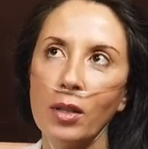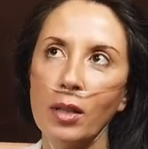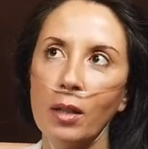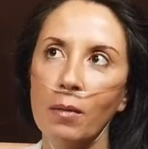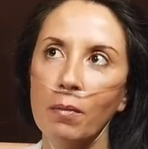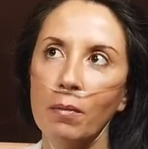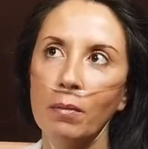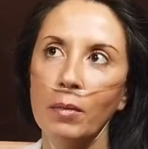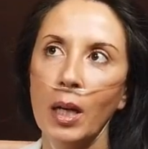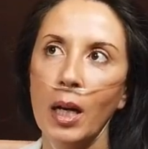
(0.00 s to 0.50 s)

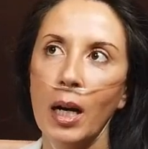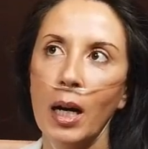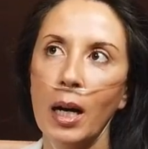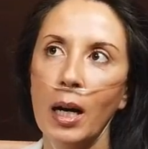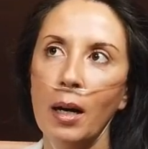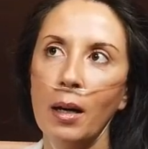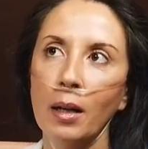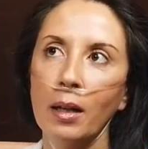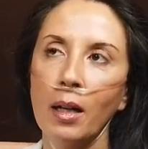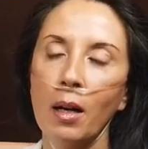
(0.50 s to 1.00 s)
some
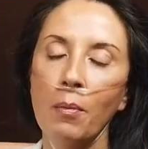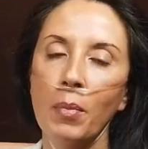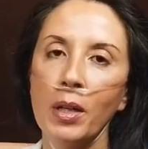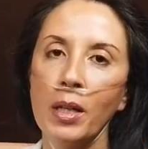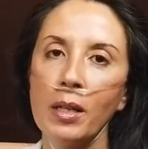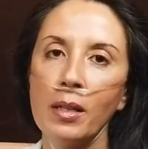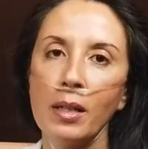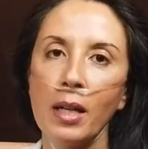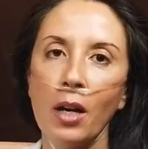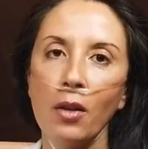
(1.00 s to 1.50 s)

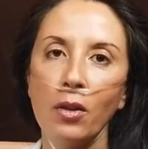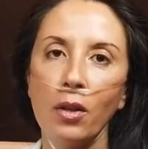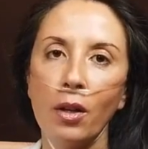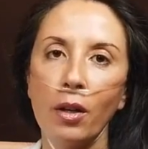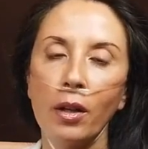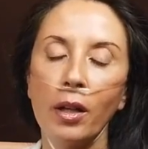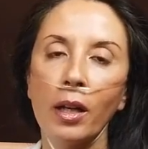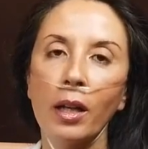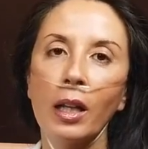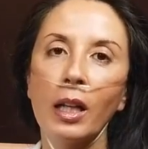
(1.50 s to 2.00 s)
companies out
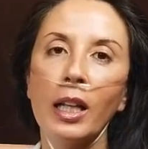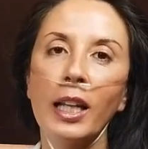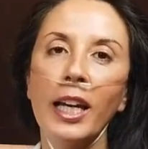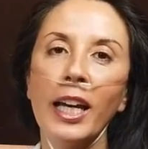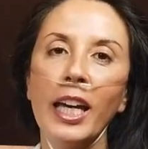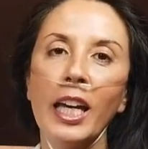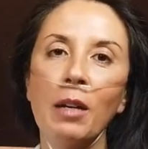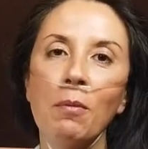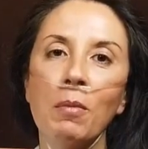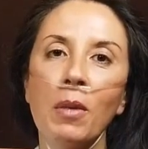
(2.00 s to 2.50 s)
there can
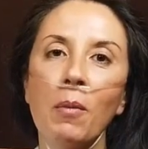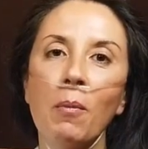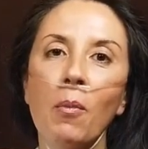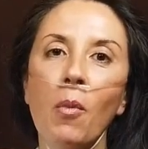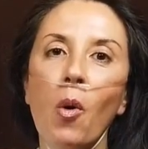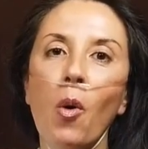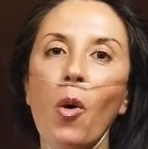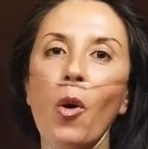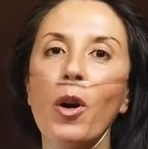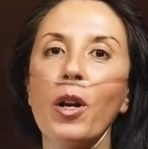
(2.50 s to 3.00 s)
claim
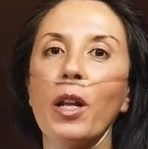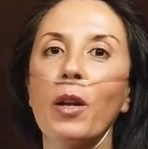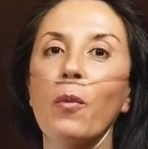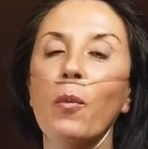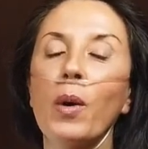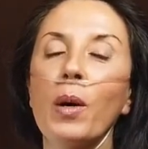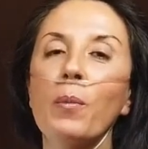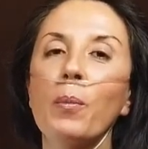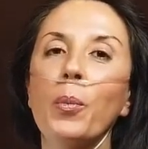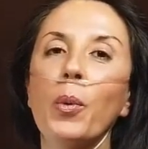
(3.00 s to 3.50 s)
more than
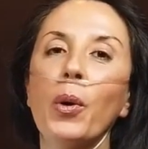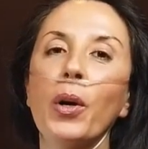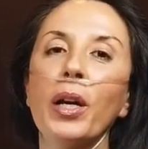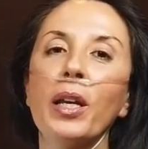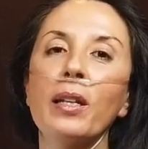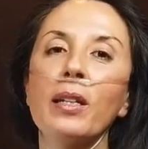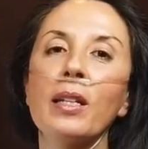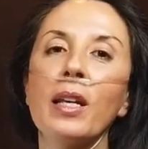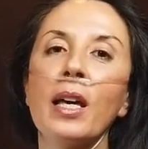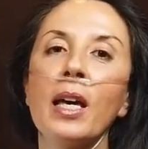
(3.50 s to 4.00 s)

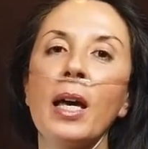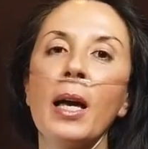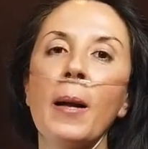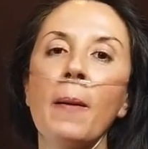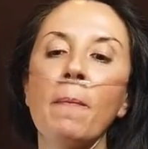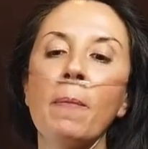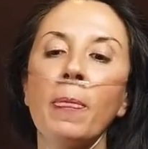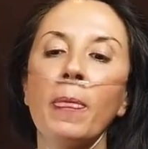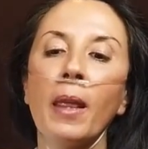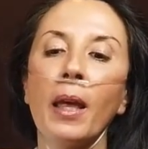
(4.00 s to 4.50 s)

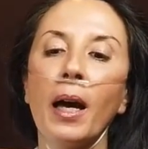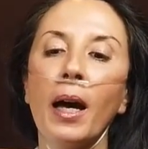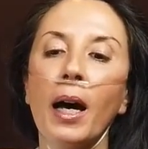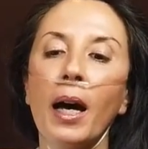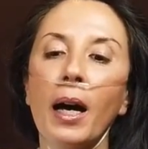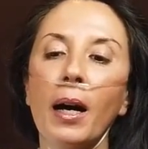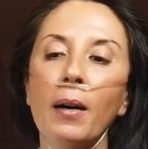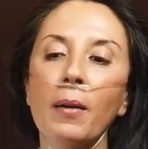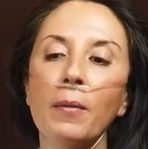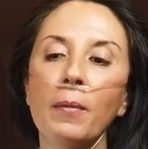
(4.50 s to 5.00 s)

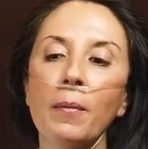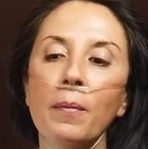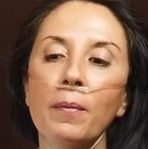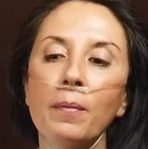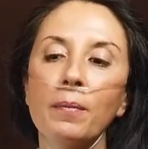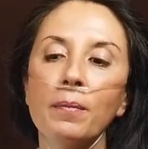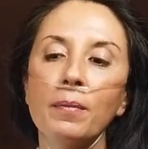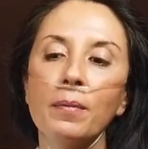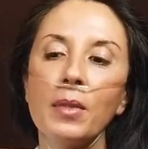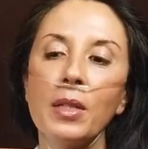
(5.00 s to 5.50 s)

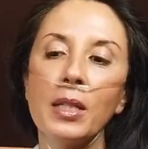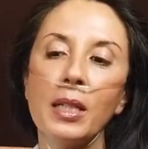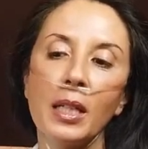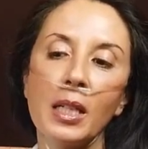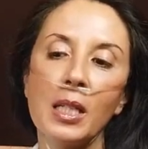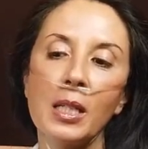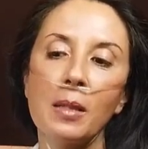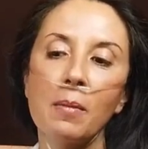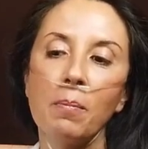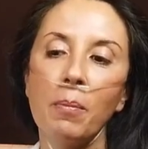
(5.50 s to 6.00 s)

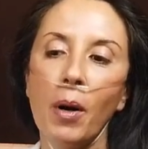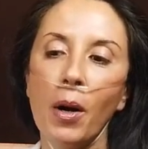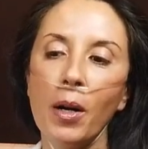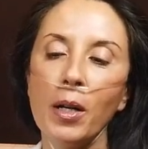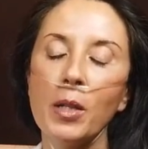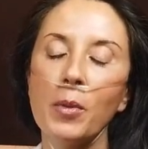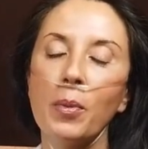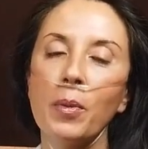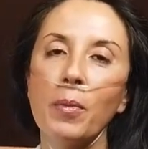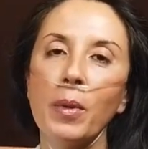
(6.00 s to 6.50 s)
1.6
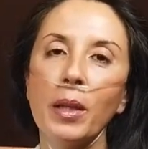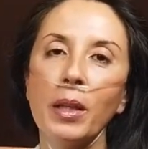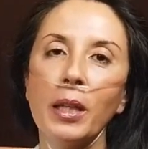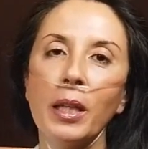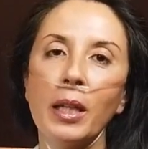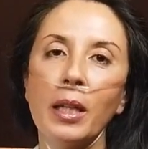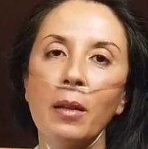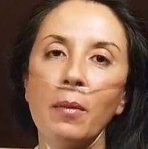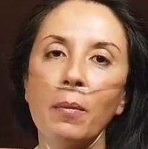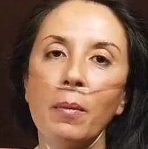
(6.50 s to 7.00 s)
parts per
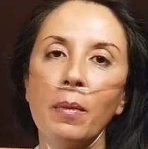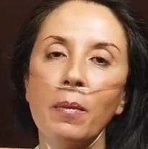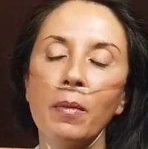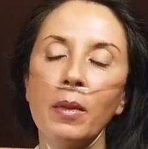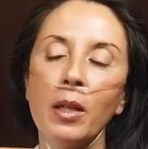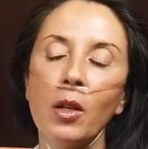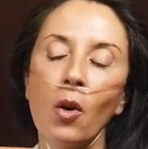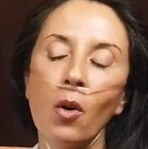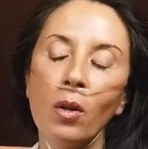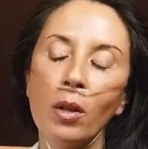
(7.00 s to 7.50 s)
million.
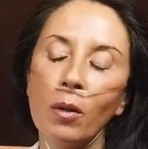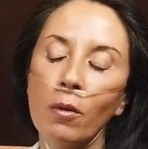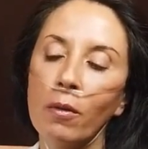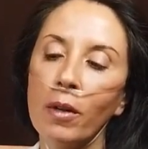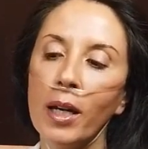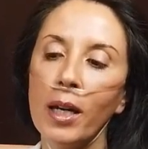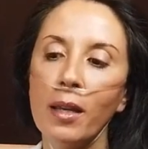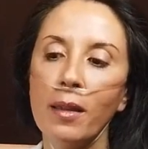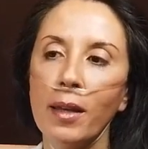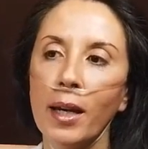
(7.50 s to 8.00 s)
The only
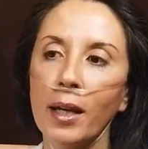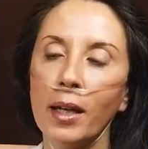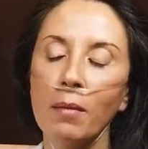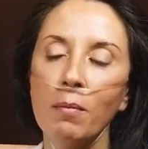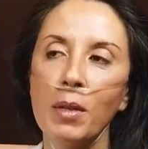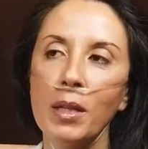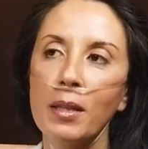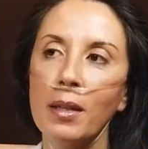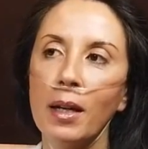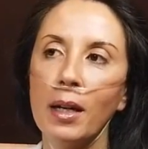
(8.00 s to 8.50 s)
way that
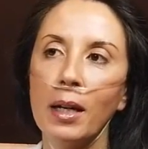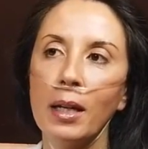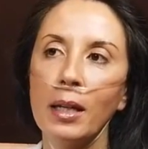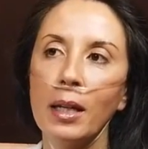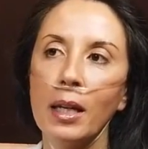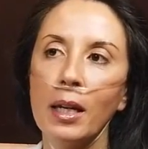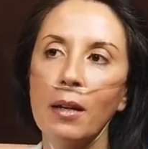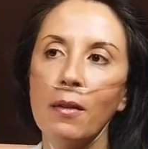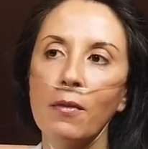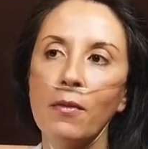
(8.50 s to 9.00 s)
can be done
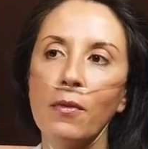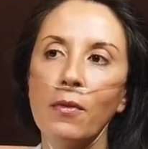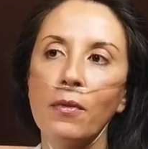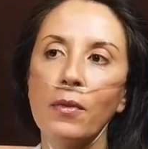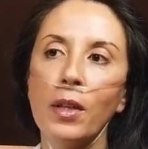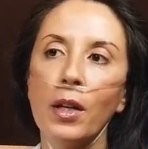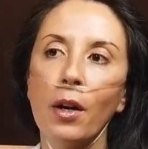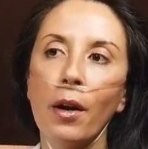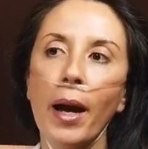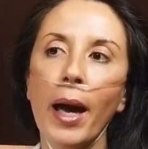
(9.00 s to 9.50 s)
if
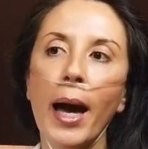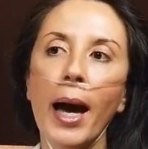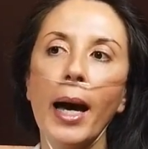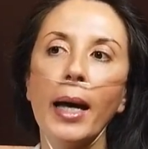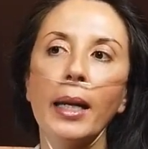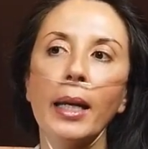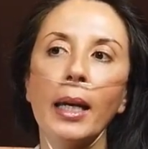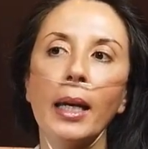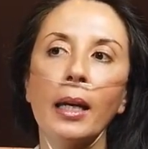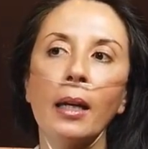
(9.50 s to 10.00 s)
they're
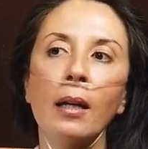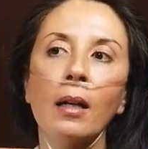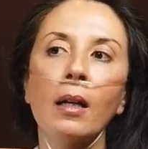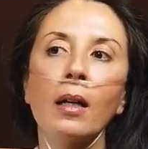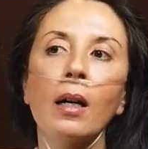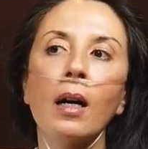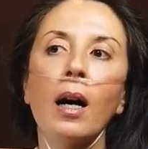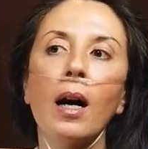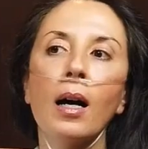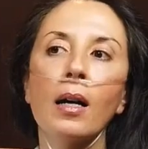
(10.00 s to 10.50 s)
adding
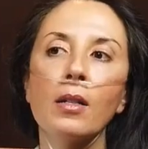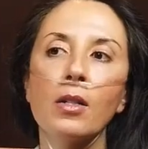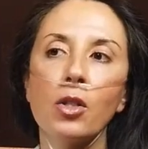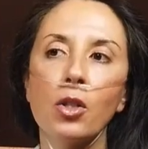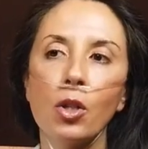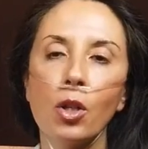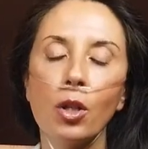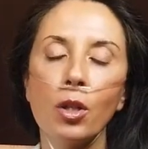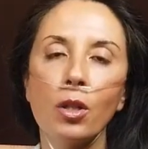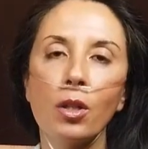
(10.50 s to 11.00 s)

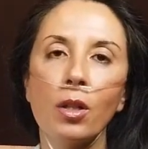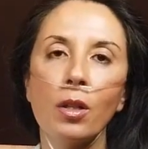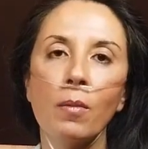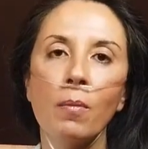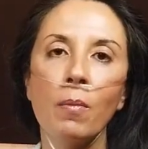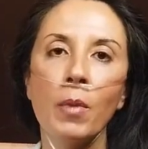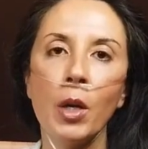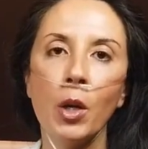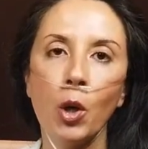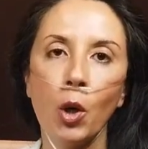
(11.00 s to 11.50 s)
certain
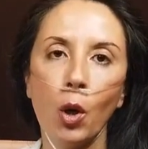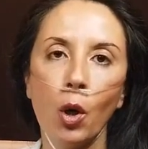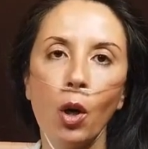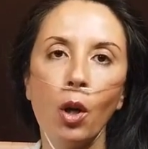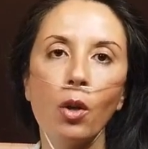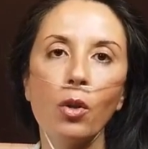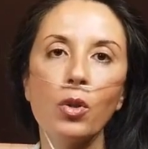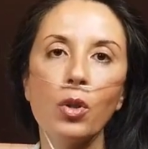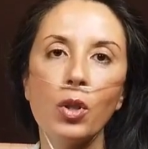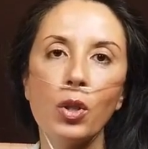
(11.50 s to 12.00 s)

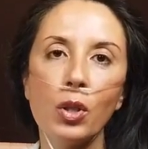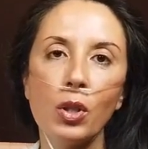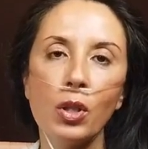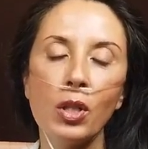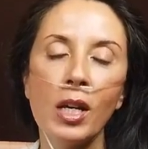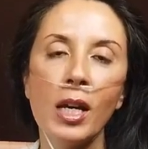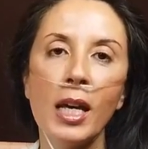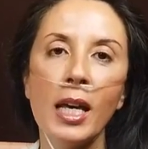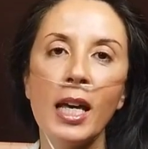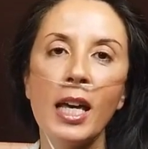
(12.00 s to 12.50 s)

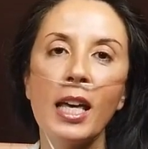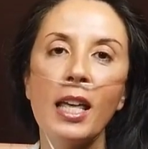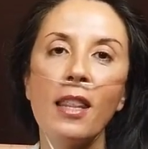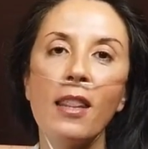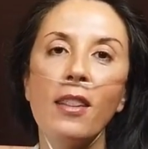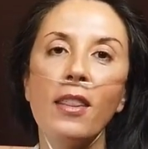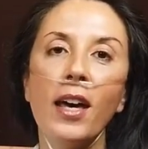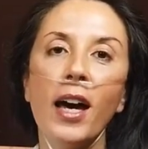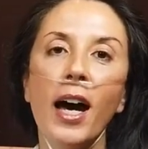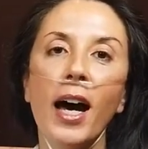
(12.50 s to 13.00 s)
minerals
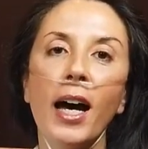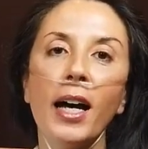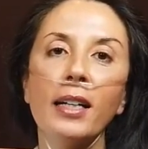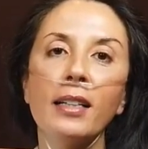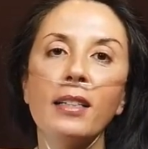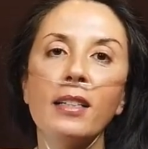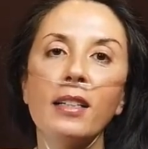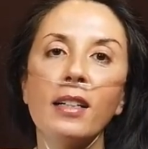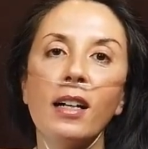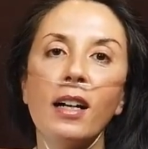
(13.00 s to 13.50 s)

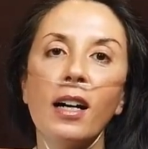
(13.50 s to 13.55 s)
that